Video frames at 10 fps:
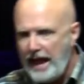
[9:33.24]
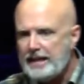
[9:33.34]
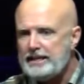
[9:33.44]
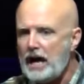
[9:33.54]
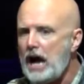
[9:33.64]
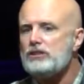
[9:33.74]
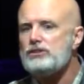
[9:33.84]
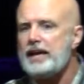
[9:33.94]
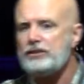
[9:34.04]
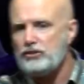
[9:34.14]
and
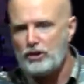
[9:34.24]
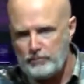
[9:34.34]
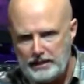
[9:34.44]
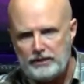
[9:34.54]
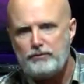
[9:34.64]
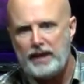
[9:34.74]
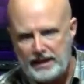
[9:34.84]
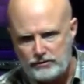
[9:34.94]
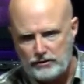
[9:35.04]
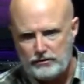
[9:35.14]
God's that determining
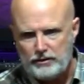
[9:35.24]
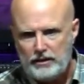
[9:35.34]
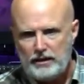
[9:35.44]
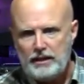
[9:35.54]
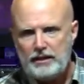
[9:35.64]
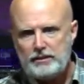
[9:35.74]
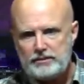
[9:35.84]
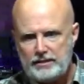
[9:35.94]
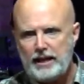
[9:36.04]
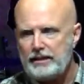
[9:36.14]
factor. He
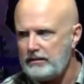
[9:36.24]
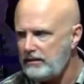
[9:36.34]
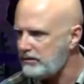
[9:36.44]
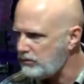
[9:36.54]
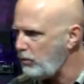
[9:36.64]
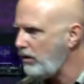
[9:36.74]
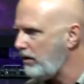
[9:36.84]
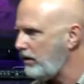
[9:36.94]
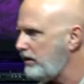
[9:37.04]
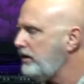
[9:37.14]
has said in His
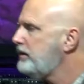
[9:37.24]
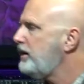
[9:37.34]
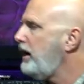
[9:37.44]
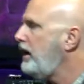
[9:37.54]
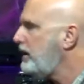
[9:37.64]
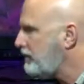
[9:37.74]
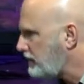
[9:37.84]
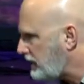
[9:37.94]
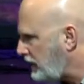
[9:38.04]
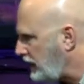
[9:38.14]
word to
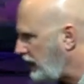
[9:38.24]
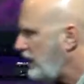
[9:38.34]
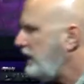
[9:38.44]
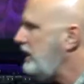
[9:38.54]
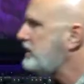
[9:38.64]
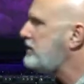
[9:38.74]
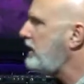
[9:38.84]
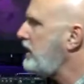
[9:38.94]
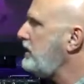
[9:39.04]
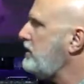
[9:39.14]
honor the king. He has
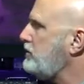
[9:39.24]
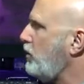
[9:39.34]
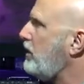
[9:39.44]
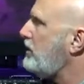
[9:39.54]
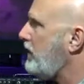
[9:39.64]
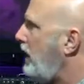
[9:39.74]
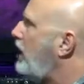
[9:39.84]
said in His word to